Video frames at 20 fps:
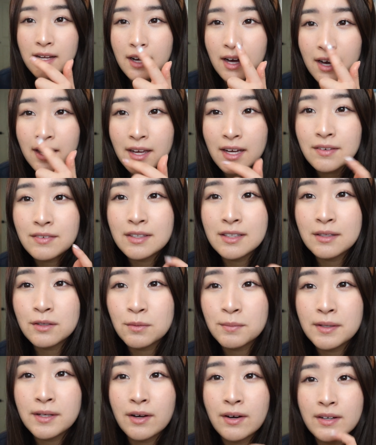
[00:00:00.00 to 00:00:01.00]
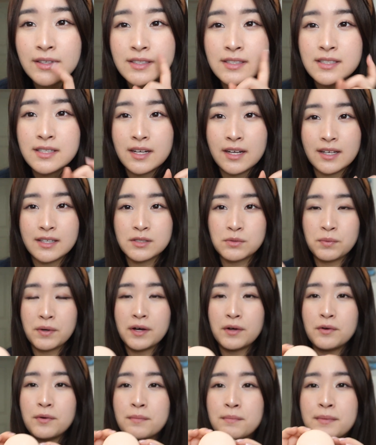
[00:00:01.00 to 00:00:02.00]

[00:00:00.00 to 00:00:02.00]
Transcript: I have a little bit on today as well,